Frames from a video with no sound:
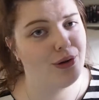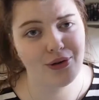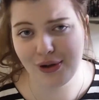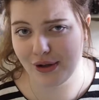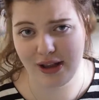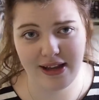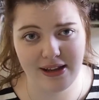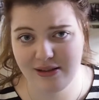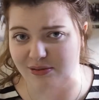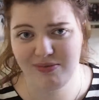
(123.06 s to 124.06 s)
who's not like,
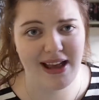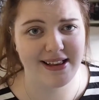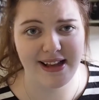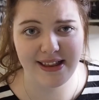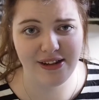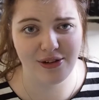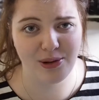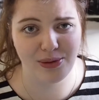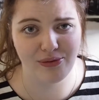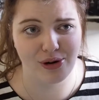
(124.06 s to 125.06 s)
has nothing to
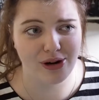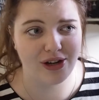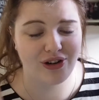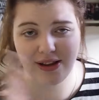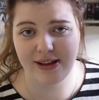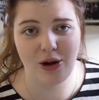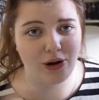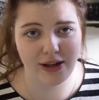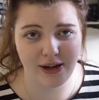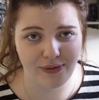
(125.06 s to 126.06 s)
do with Aurora. She's a
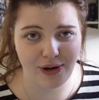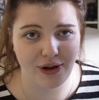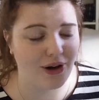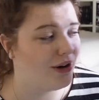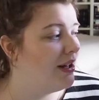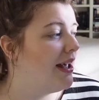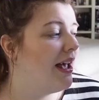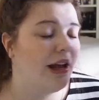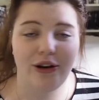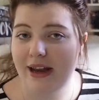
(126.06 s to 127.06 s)
totally different girl,
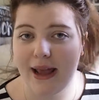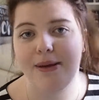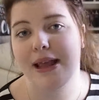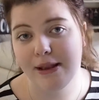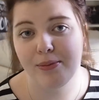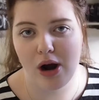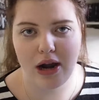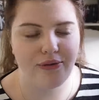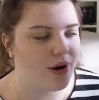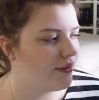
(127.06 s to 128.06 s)
and her name is
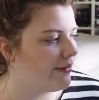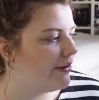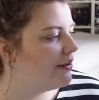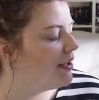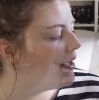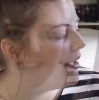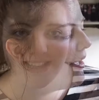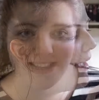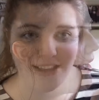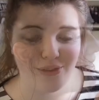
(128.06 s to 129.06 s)
Briar Rose. So
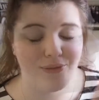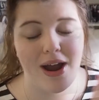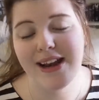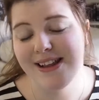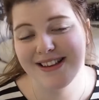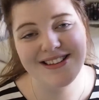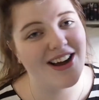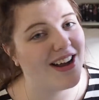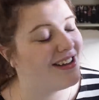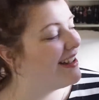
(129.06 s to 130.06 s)
the writing
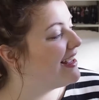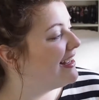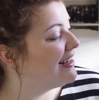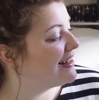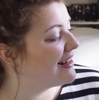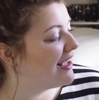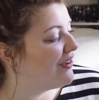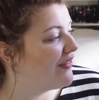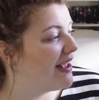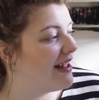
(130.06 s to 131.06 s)
style in itself